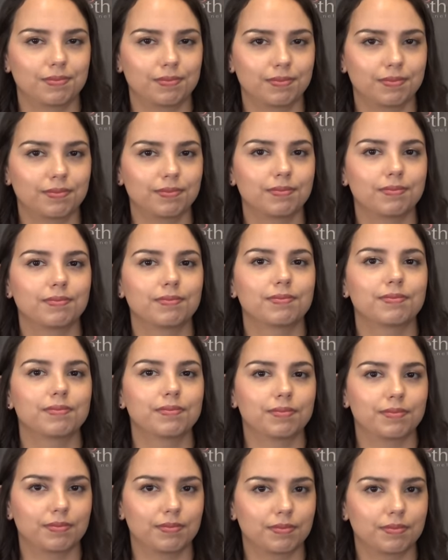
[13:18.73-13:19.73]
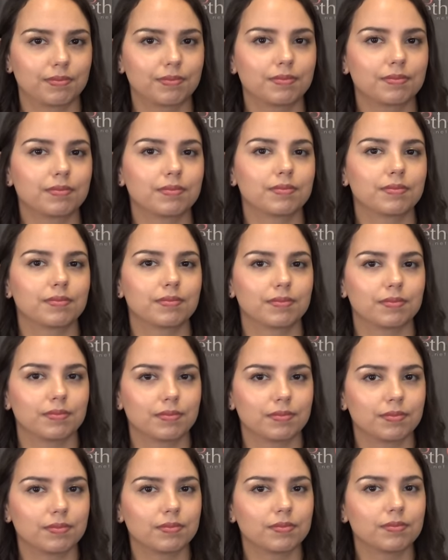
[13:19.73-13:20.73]

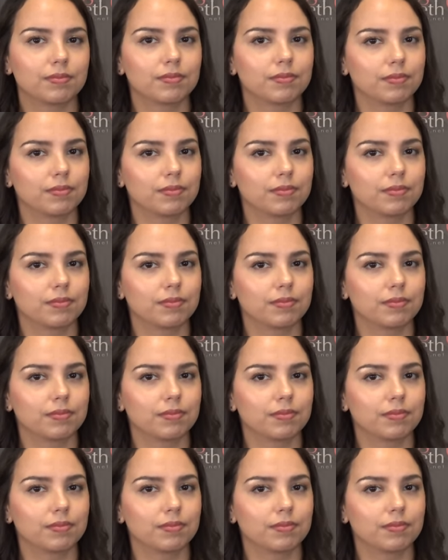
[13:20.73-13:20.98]
(silent)